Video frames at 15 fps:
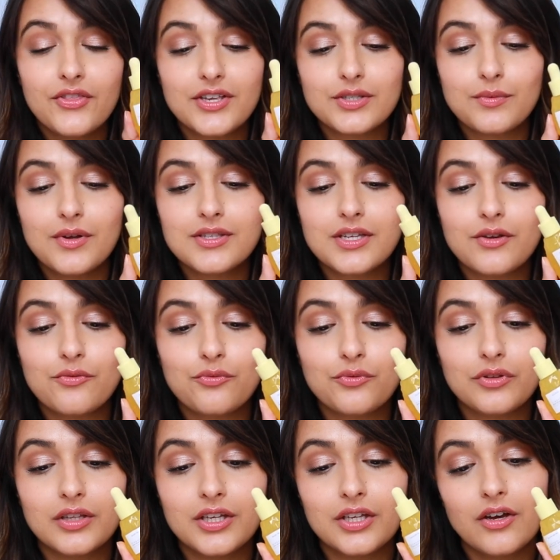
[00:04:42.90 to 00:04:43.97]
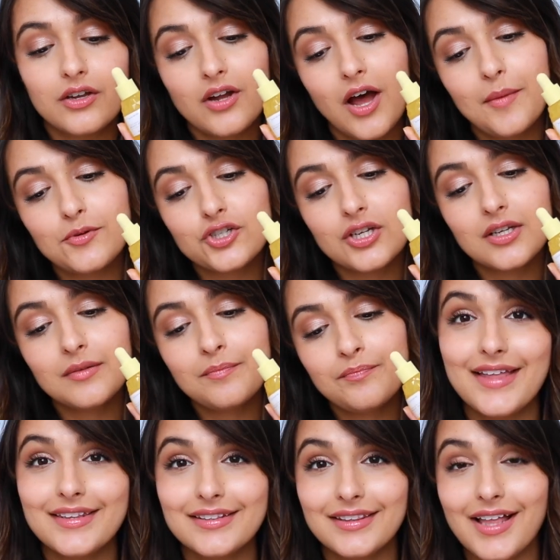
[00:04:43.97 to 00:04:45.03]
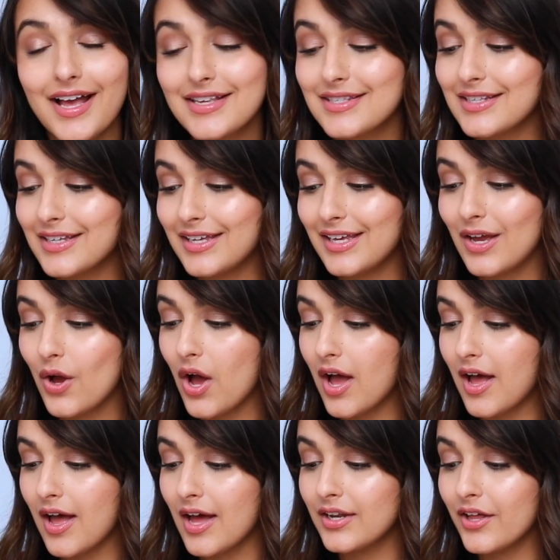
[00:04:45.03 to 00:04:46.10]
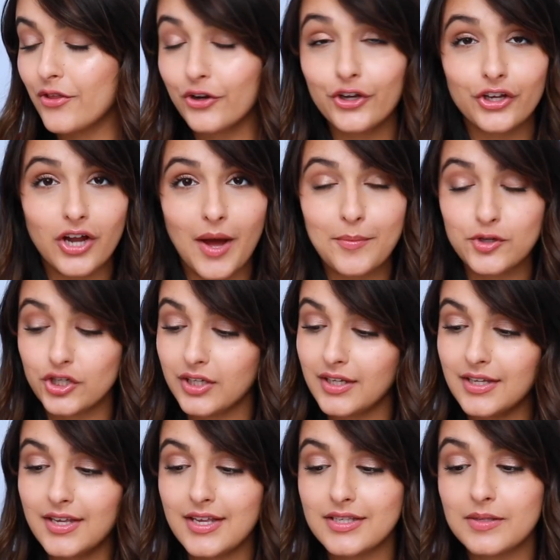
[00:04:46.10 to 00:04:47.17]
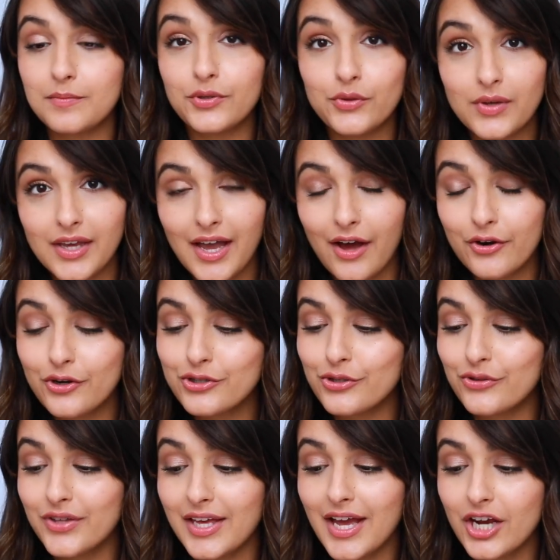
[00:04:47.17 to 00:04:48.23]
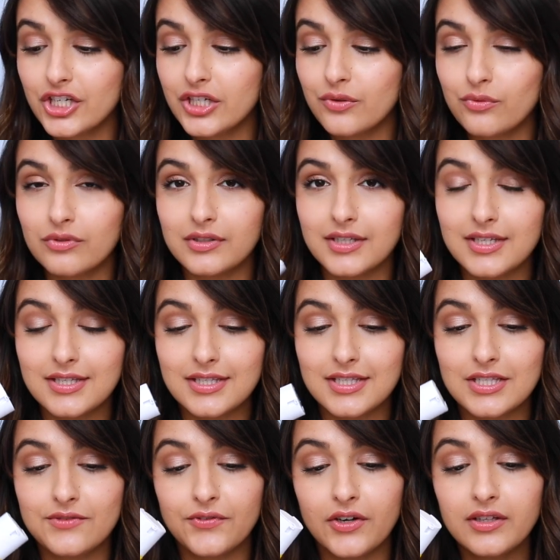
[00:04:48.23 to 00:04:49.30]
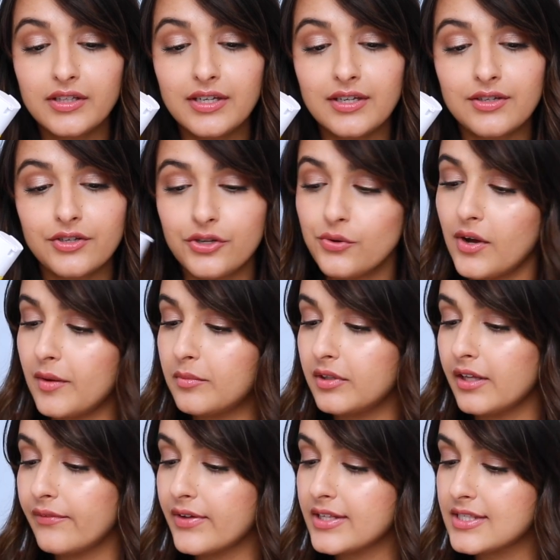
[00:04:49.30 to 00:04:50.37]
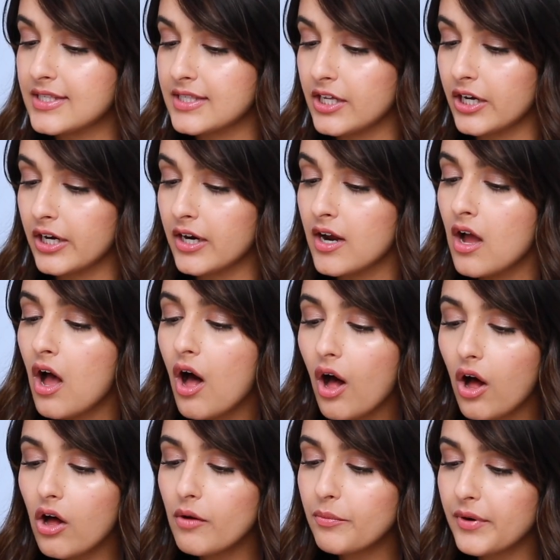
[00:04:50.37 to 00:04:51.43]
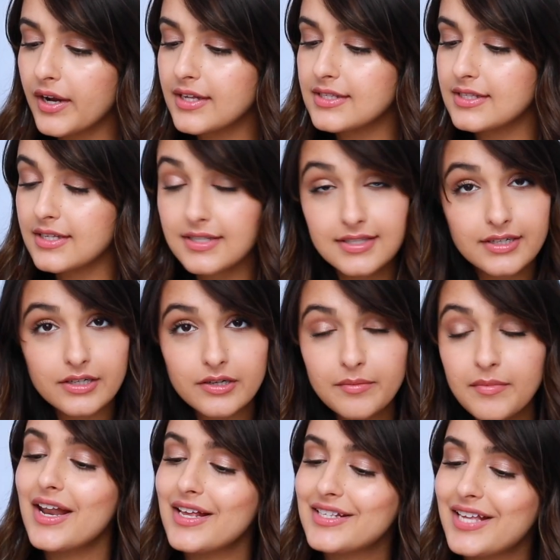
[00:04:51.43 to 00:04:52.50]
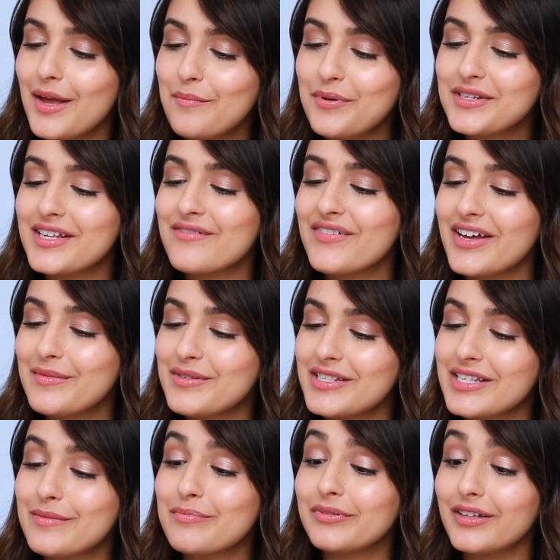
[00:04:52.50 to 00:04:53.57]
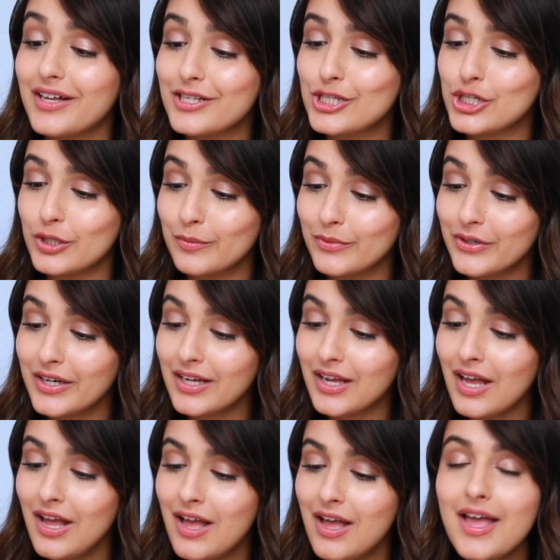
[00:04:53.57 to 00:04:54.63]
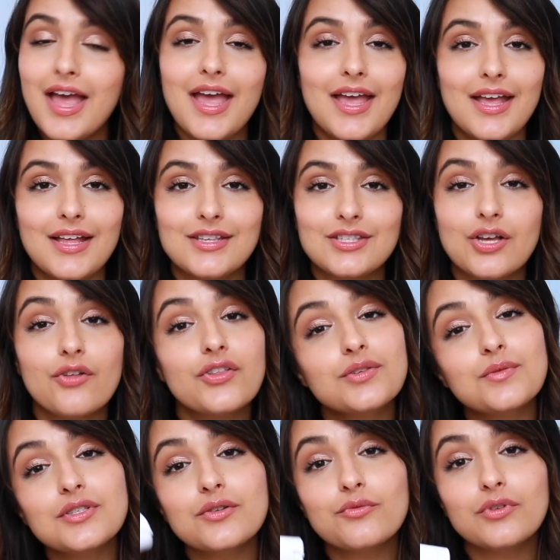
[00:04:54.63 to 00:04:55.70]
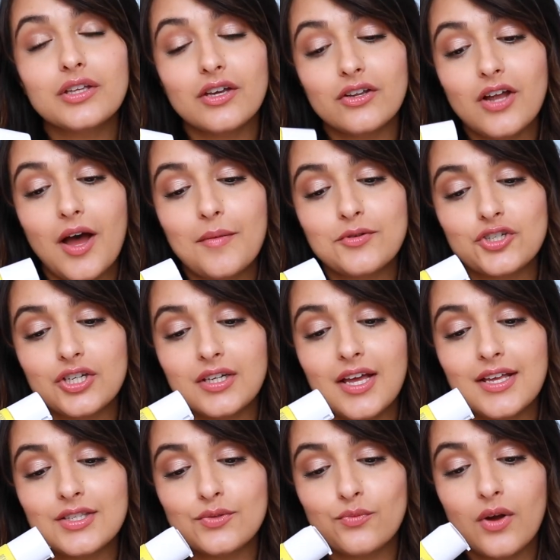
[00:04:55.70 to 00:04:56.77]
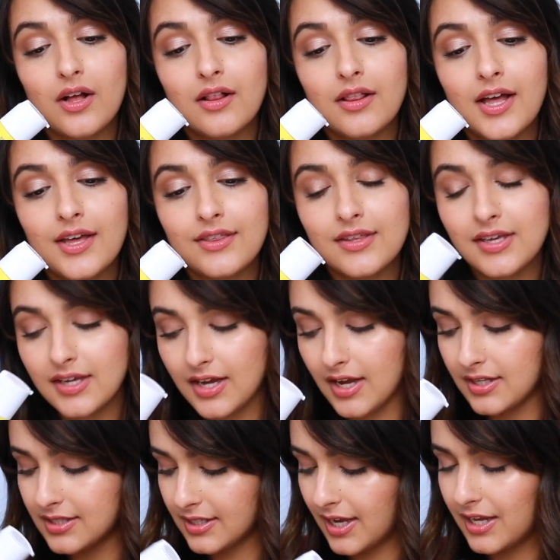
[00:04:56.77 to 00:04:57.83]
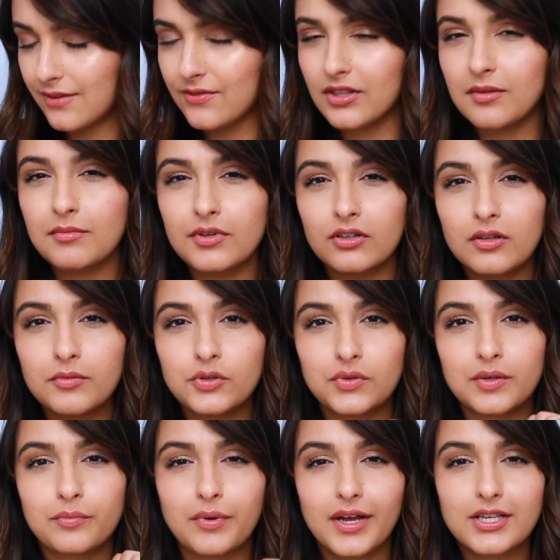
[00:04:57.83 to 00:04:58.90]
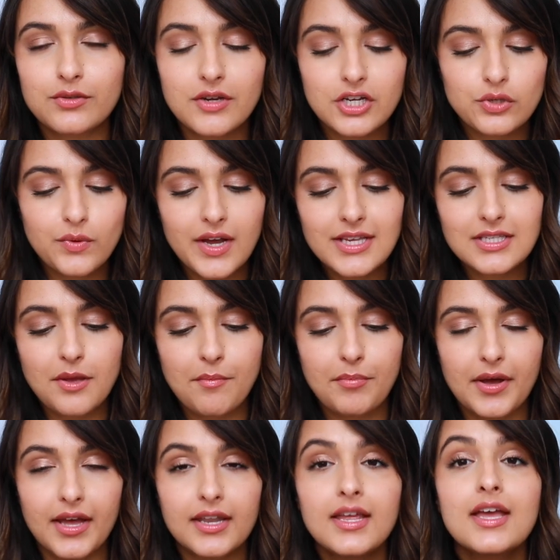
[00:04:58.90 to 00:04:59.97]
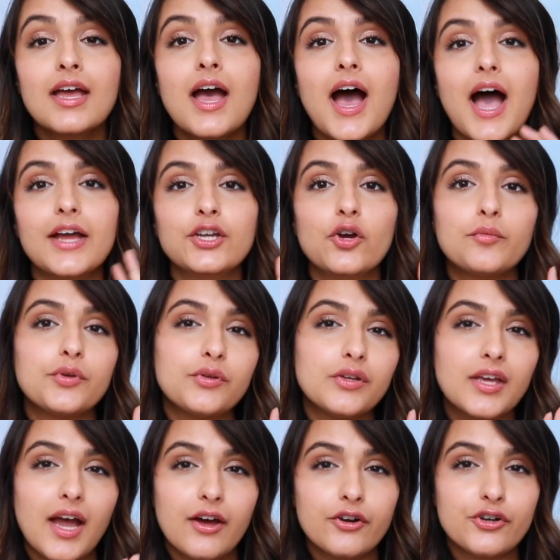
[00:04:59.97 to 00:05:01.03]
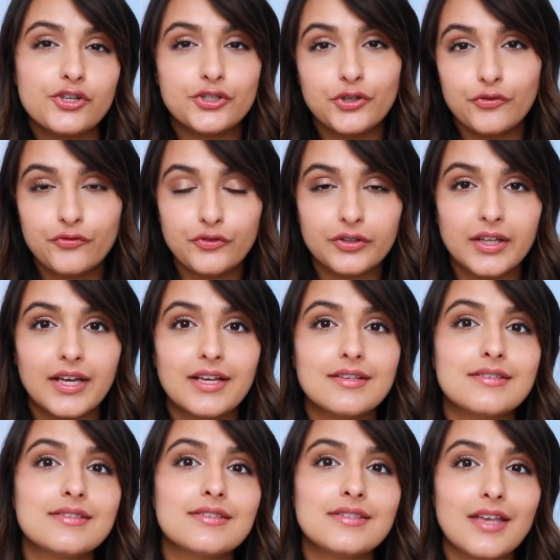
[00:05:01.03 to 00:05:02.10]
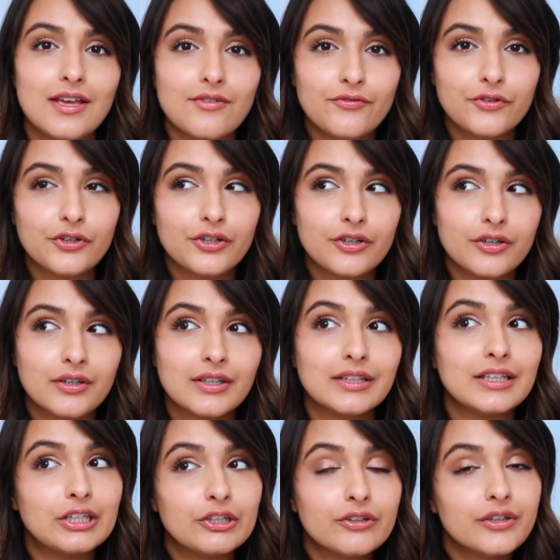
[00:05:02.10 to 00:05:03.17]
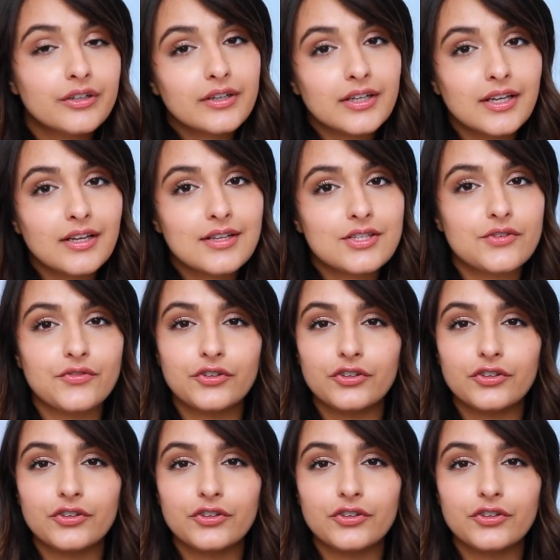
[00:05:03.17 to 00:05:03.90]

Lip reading: this one's a really good option. And then lastly, another good option is Beauty Counter. So they actually released, this is fairly new, I believe. It's their All Bright C Serum, and it's 10% vitamin C plus turmeric. And so this one's a really good option as well. I think it's kind of in the middle between price range wise, but I know Beauty Counter is known for like safer, cleaner ingredients. So if